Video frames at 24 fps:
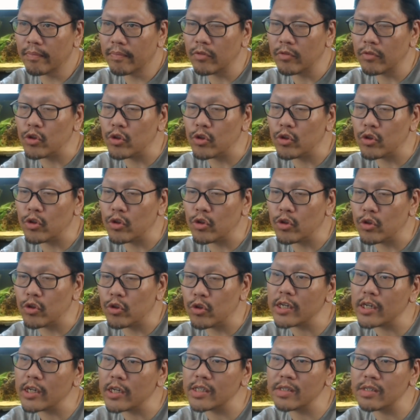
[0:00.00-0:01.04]
Two big
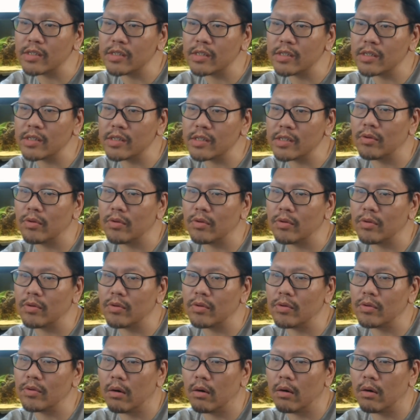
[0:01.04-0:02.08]
watches don't do
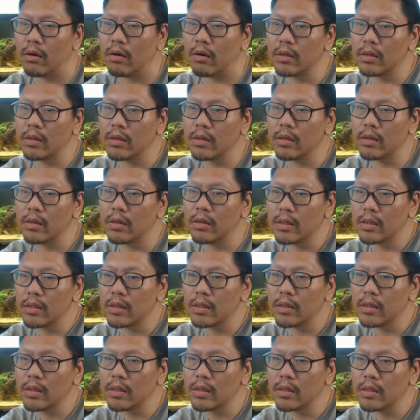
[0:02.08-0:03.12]
well.
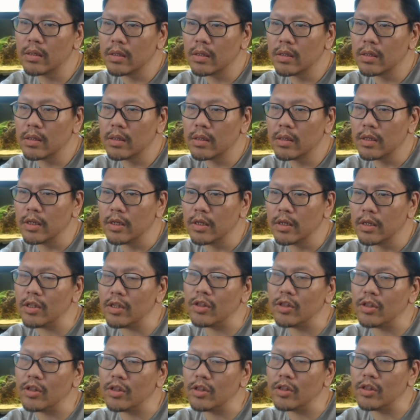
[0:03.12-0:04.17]
You could
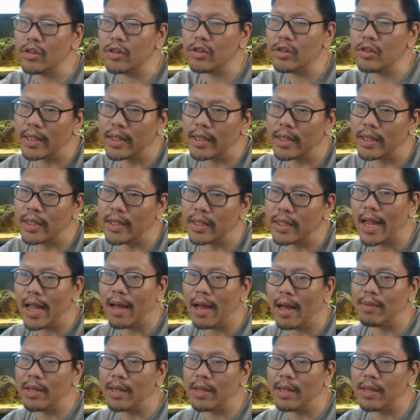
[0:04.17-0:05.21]
do it in one day. I
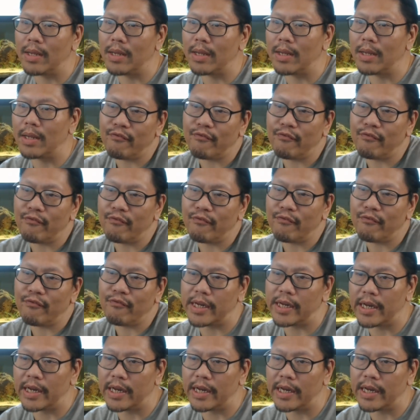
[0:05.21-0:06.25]
mean, you don't have fish in
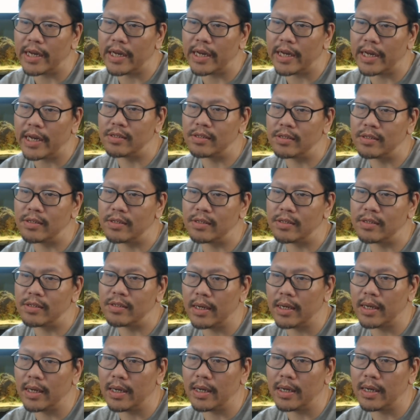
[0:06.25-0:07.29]
it anyways, right?
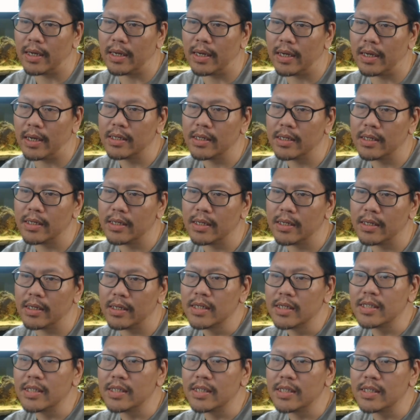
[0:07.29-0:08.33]
And it.
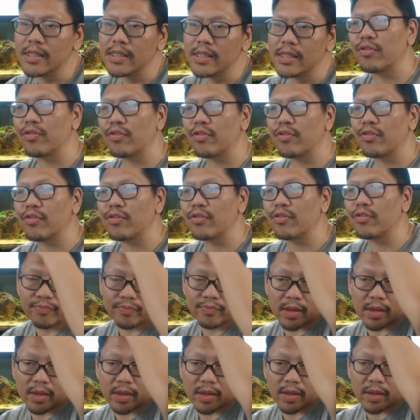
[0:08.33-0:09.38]
See, here's the thing.
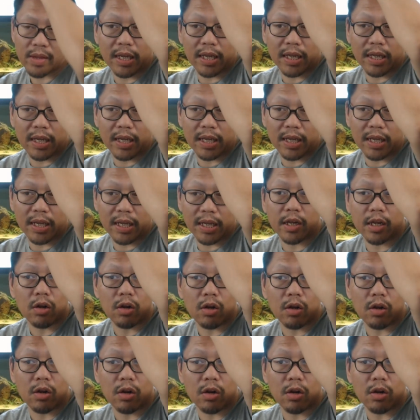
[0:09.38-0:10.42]
Leave. You don't
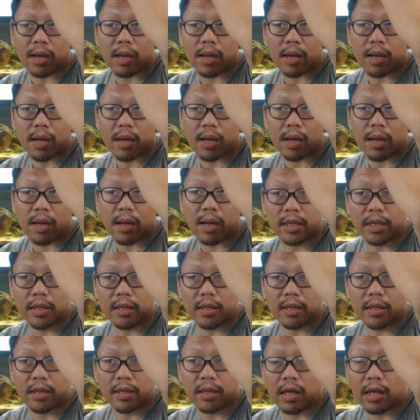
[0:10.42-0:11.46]
want to completely
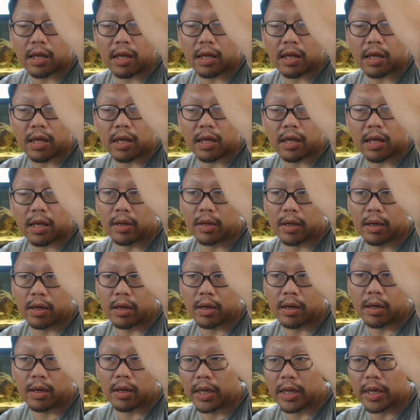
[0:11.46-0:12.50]
kill the
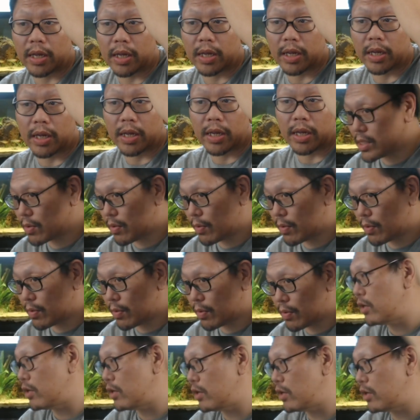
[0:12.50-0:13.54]
ammonia anyways, right?
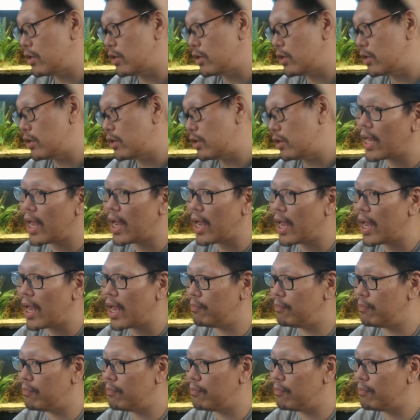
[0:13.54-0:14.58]
You're cycling the tank. I'm
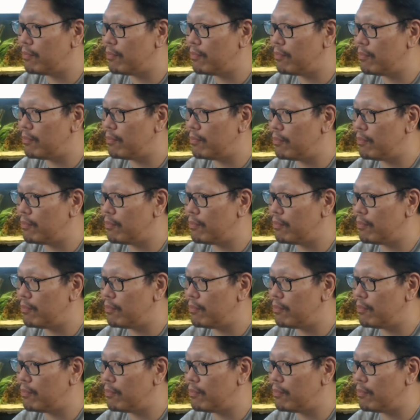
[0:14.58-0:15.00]
taking it.